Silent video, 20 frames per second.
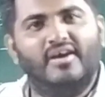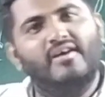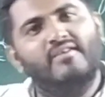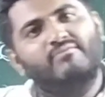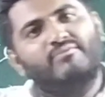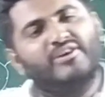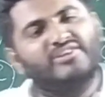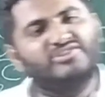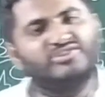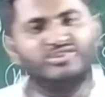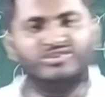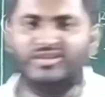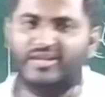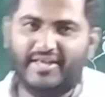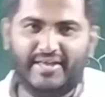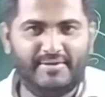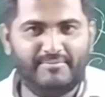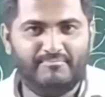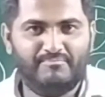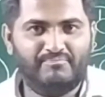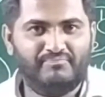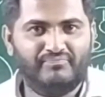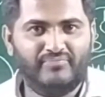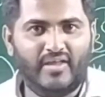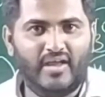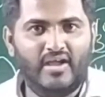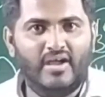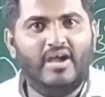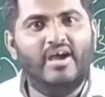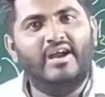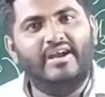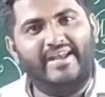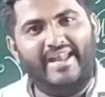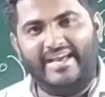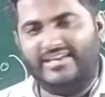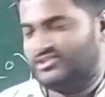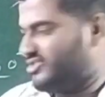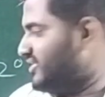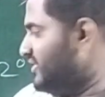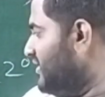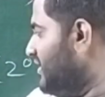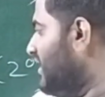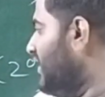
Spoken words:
First 3. Next